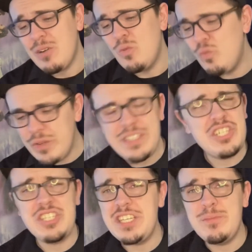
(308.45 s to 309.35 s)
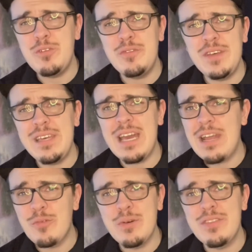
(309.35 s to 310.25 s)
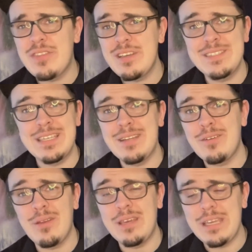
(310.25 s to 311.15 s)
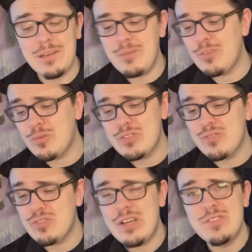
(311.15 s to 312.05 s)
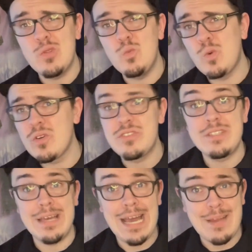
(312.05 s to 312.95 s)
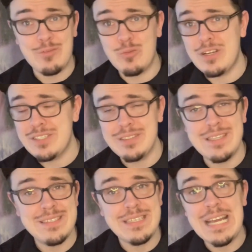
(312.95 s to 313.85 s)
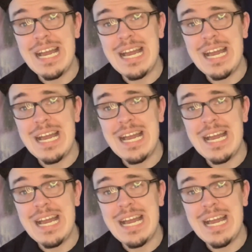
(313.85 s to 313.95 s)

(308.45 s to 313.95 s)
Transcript: Really shitty movie. Everyone thinks Kingdom of the Crystal Skull is the worst after watching this.